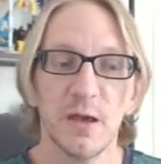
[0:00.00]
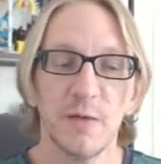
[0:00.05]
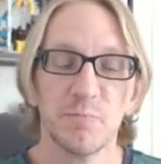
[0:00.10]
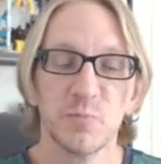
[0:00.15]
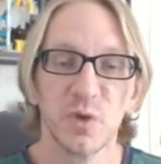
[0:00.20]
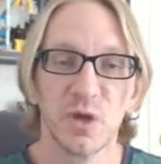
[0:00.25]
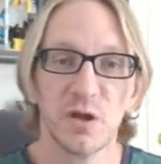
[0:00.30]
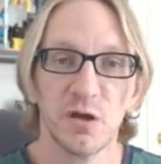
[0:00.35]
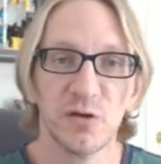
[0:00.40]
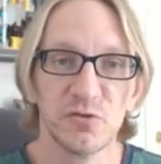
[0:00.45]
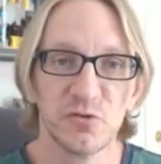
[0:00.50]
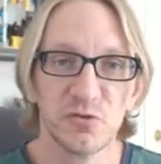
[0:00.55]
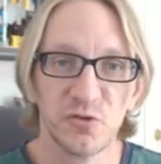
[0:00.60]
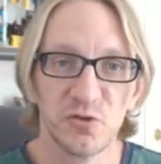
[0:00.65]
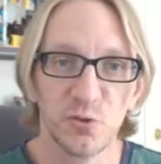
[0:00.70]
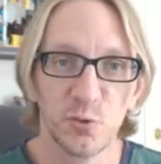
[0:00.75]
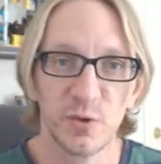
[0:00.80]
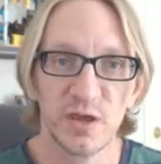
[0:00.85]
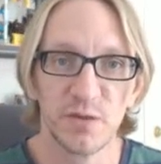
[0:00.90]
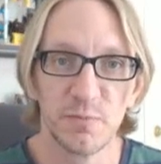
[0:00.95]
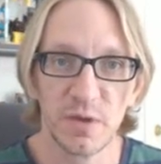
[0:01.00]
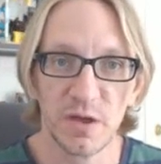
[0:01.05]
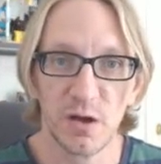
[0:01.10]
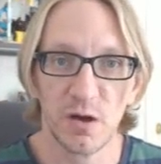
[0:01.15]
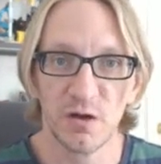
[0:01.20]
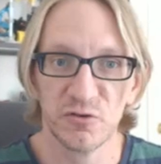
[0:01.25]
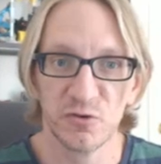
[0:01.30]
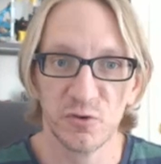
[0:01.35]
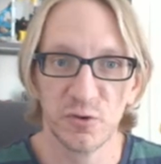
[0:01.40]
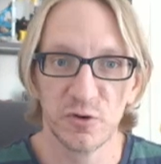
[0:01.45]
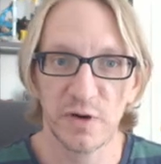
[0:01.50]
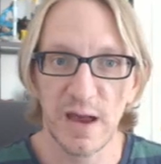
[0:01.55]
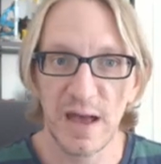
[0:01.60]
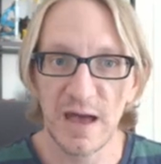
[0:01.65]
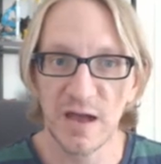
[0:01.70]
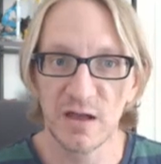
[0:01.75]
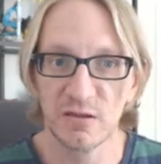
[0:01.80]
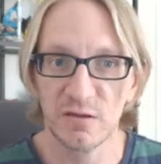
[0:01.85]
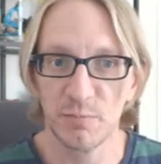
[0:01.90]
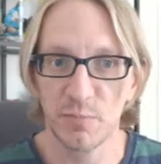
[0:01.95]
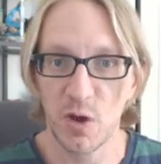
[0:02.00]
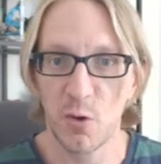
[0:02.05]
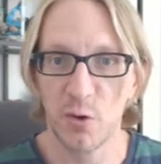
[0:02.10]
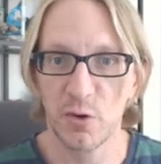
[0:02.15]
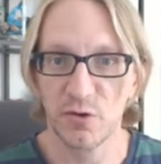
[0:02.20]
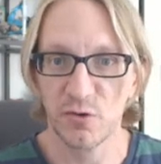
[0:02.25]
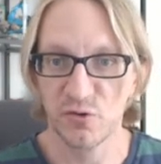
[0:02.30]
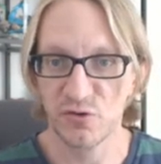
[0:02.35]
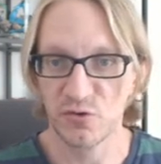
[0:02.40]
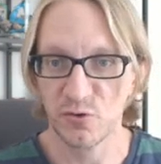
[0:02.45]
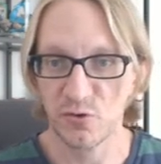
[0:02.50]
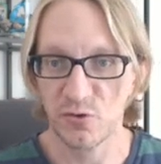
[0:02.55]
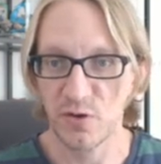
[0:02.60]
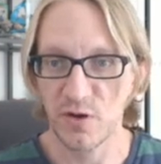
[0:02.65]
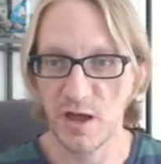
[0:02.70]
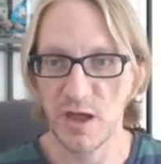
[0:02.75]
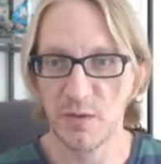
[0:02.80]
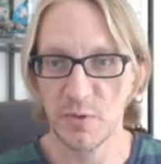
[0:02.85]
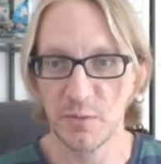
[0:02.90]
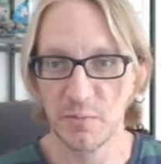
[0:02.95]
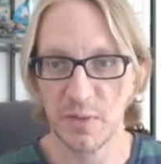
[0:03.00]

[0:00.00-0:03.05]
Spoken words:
You can also tweet me on Twitter at beau_hindman.